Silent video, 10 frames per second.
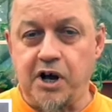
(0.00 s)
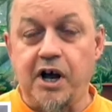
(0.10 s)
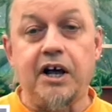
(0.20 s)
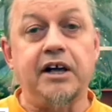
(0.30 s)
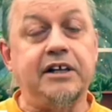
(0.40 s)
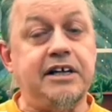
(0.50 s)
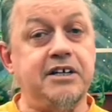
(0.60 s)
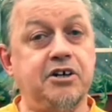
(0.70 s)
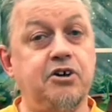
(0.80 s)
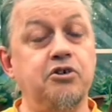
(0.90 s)
That
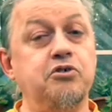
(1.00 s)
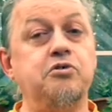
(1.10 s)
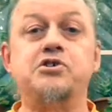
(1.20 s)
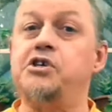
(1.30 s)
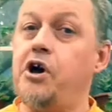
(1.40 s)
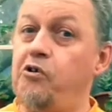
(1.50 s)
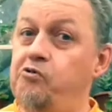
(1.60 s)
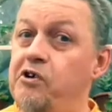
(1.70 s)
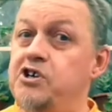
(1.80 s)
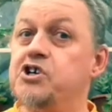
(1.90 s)
includes the
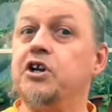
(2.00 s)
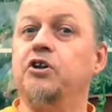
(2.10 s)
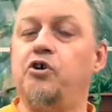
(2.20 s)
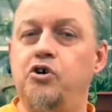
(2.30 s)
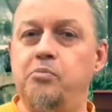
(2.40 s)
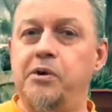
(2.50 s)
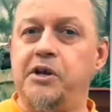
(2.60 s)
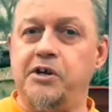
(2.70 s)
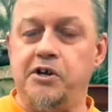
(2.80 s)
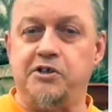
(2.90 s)
original Urbinia,